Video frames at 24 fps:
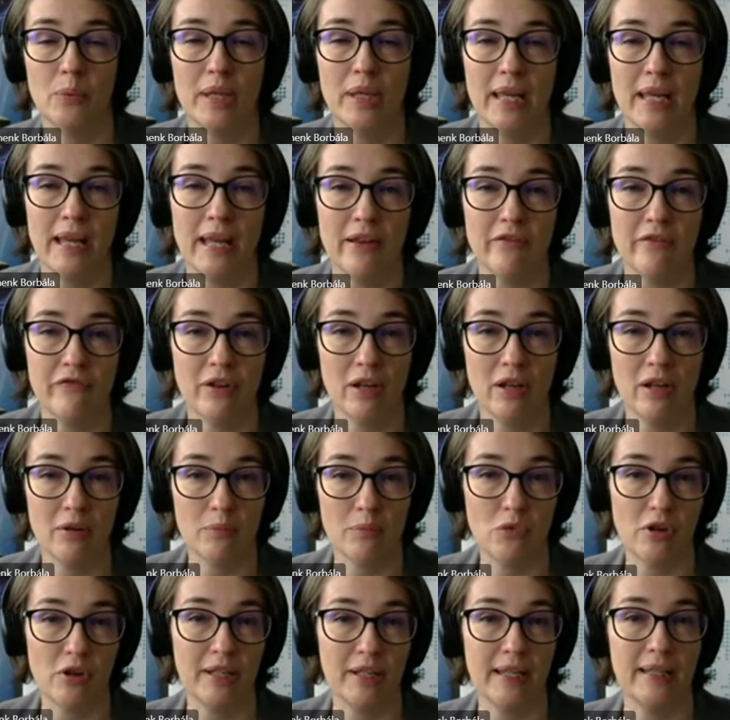We have
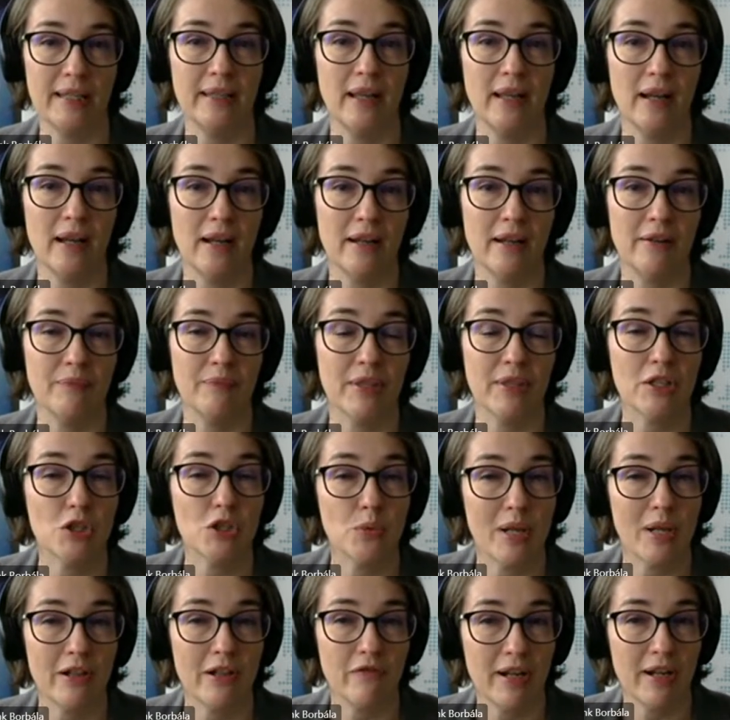more than
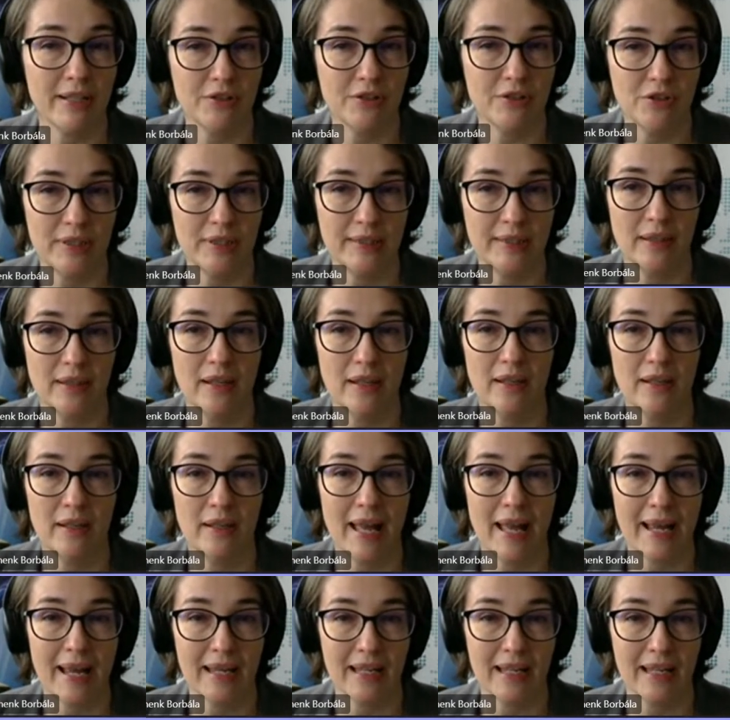1,200
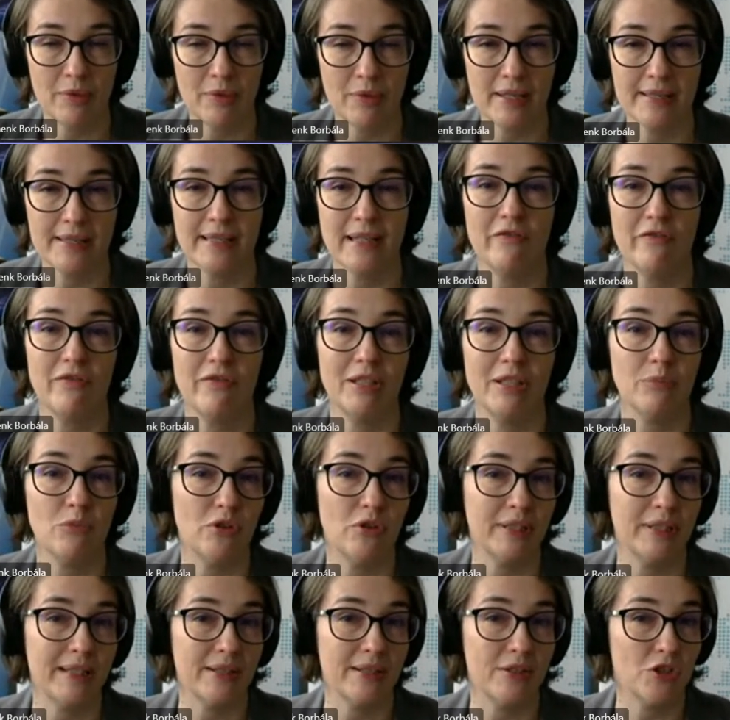academic staff and
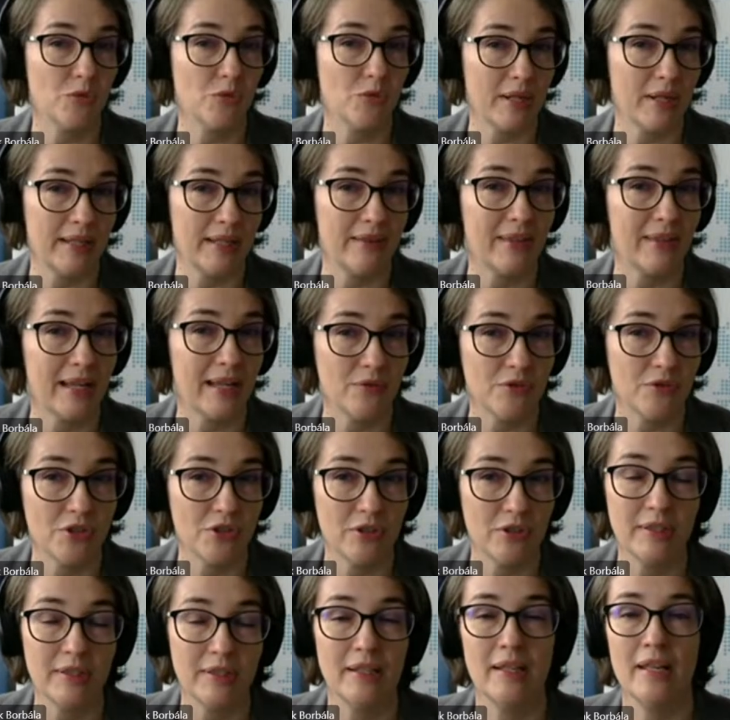more than
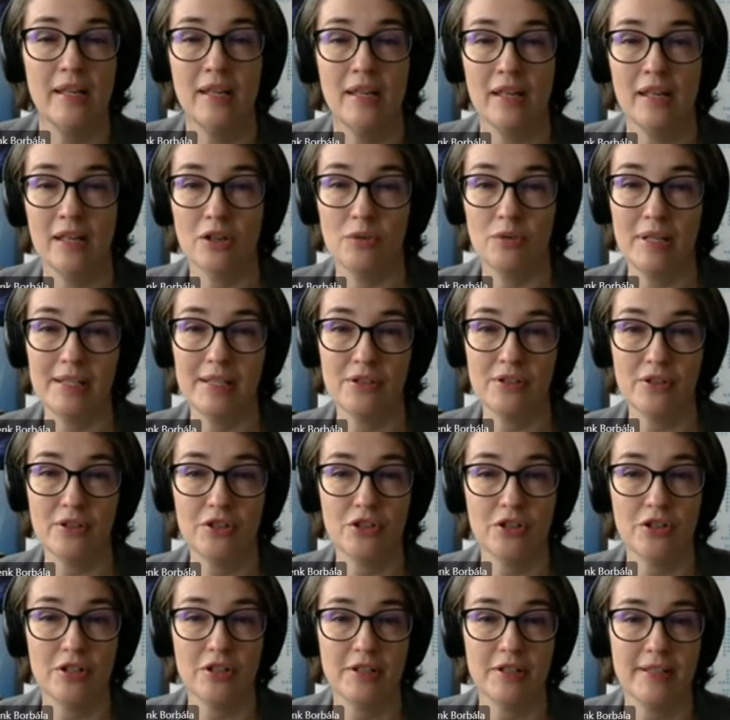20,000
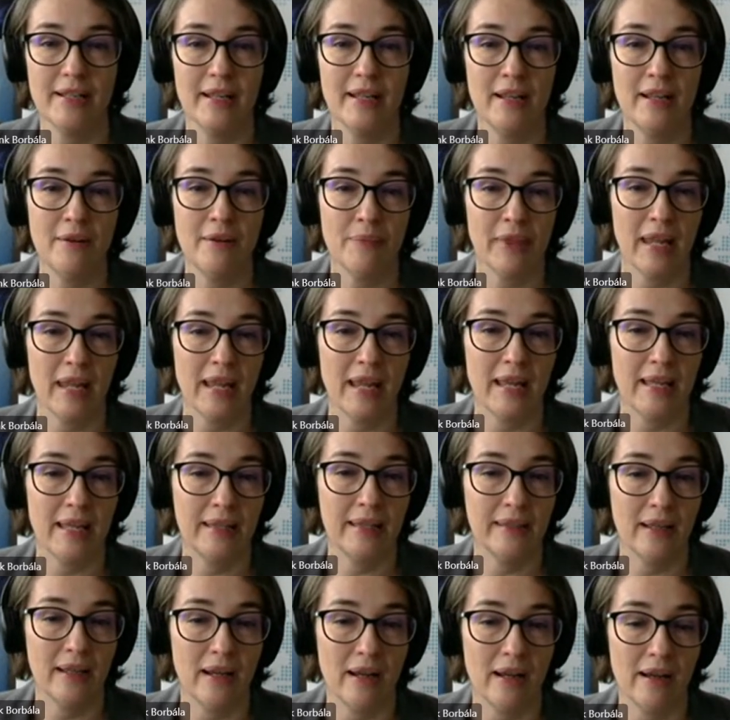researchers,
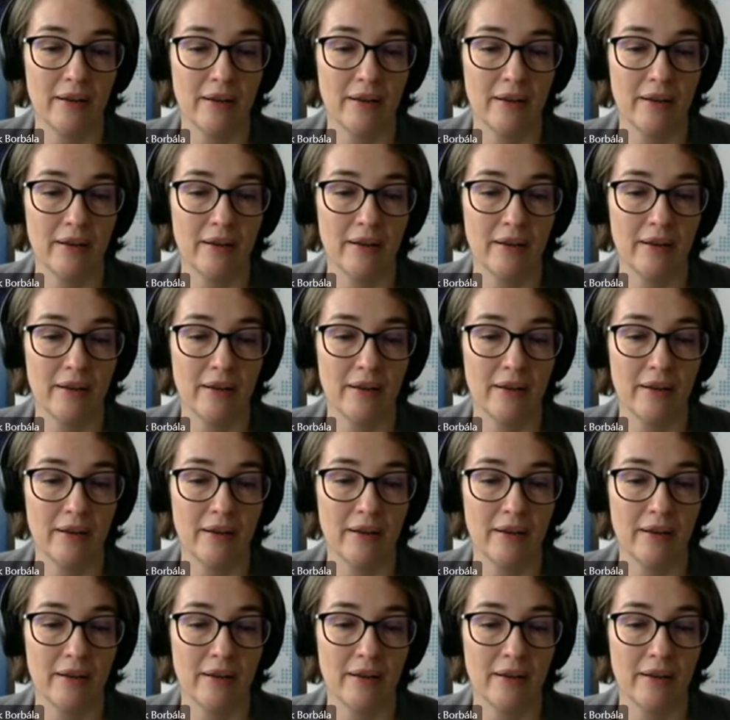and